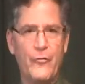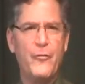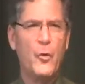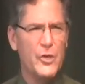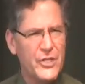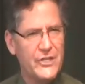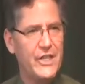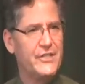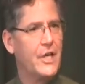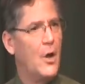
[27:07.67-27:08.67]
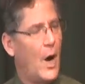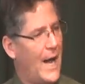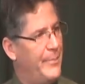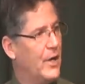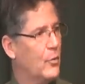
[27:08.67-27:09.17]
It forces us to go,
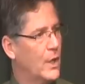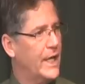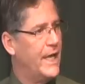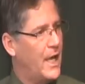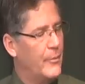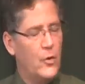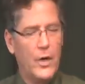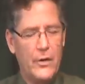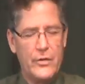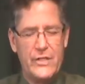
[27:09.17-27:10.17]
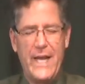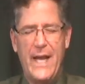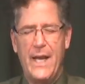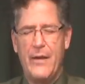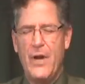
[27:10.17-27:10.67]
I better really come to an
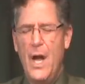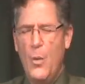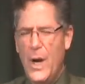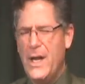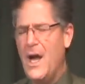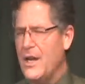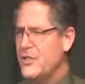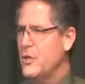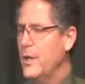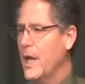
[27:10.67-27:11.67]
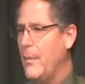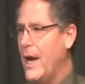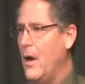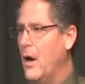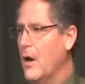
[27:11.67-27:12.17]
understanding of what God is doing in
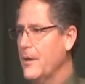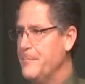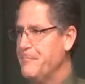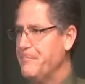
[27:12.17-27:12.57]
my heart.